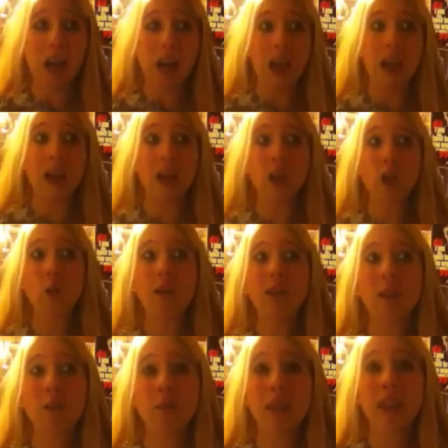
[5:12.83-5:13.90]
And I know it's
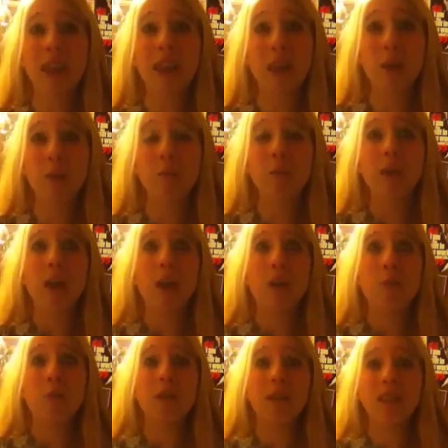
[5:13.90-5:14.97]
up to him.
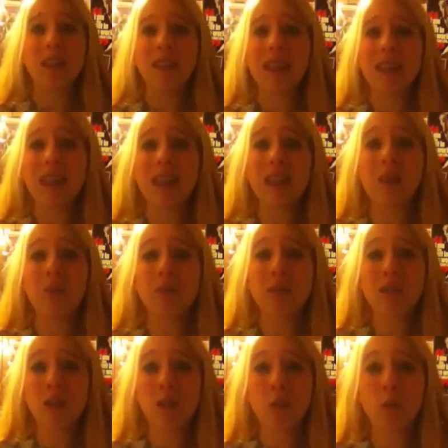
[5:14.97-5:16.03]
But the thing is, I'm
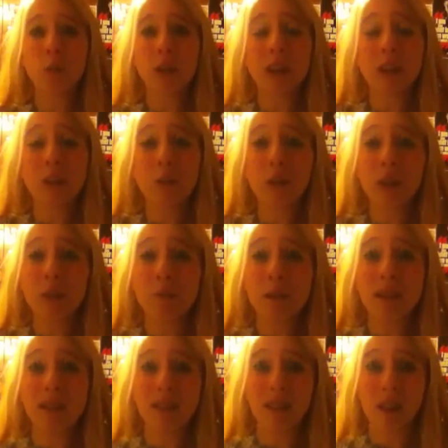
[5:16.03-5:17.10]
just going to really, really
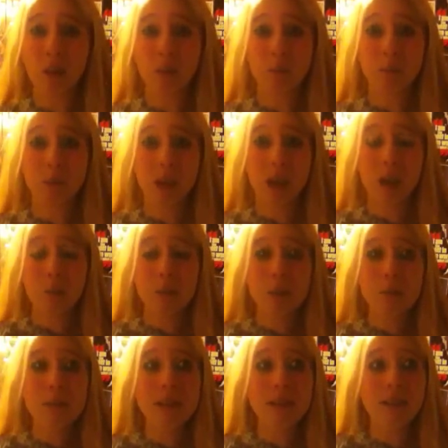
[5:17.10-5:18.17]
miss him. I'm going
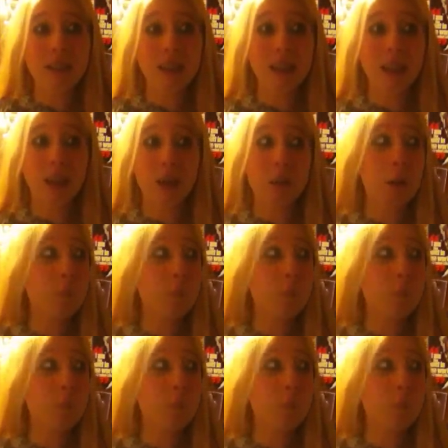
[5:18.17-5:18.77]
to miss seeing him.